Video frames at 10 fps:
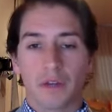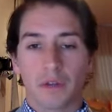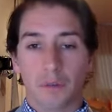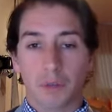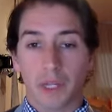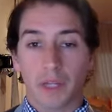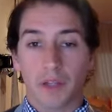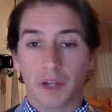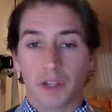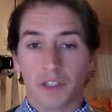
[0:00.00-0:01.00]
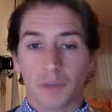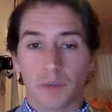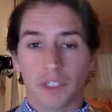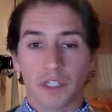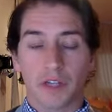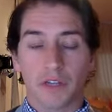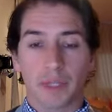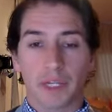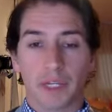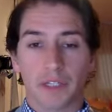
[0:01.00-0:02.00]
uh, playing a lot of the sports I love
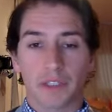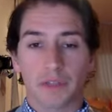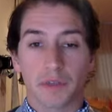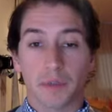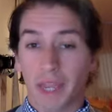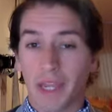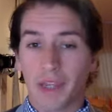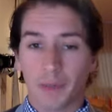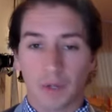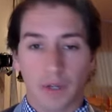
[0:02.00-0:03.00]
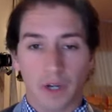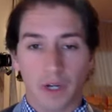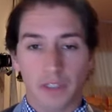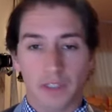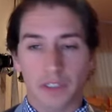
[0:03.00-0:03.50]
because of the pain it would cause.